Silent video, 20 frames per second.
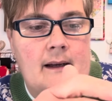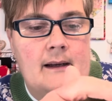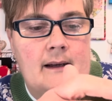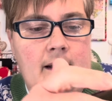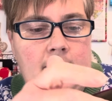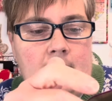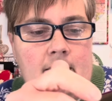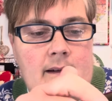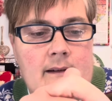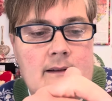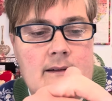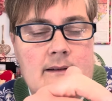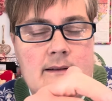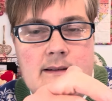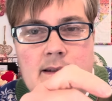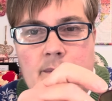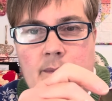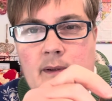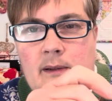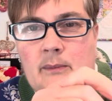
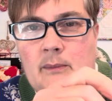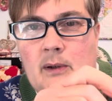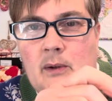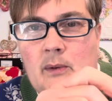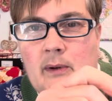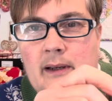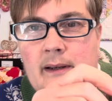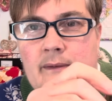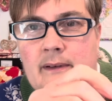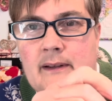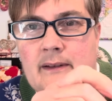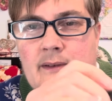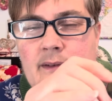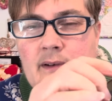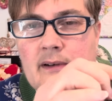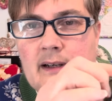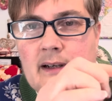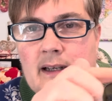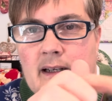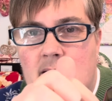Some of them will have a
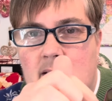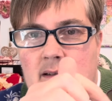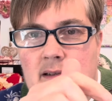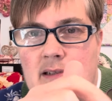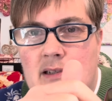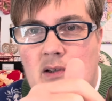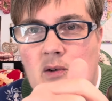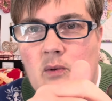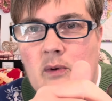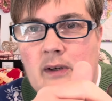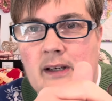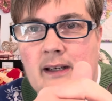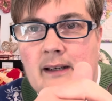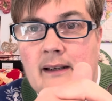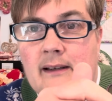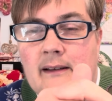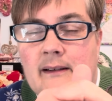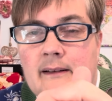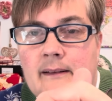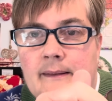3-inch
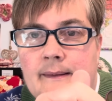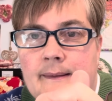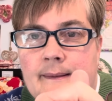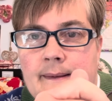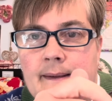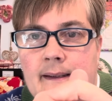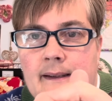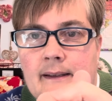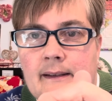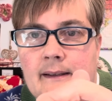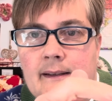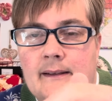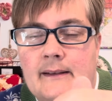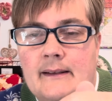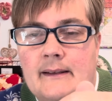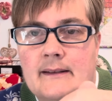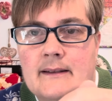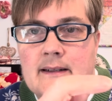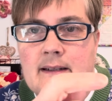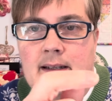square
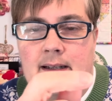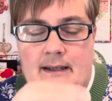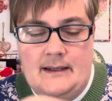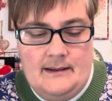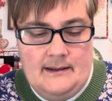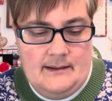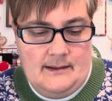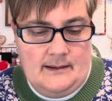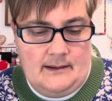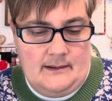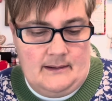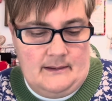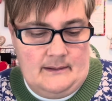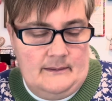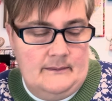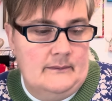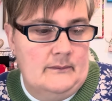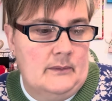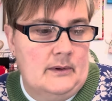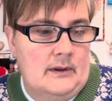underneath, so that
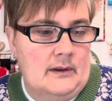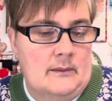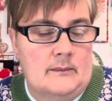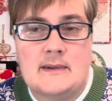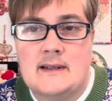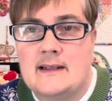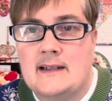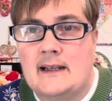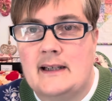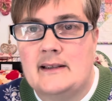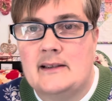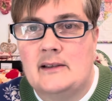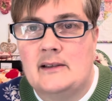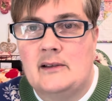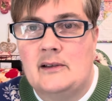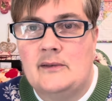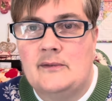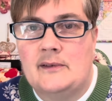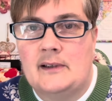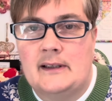when I'm starting
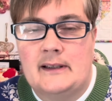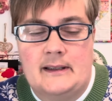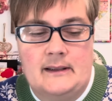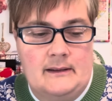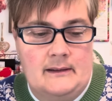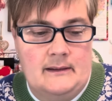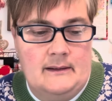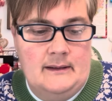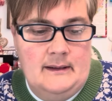off I can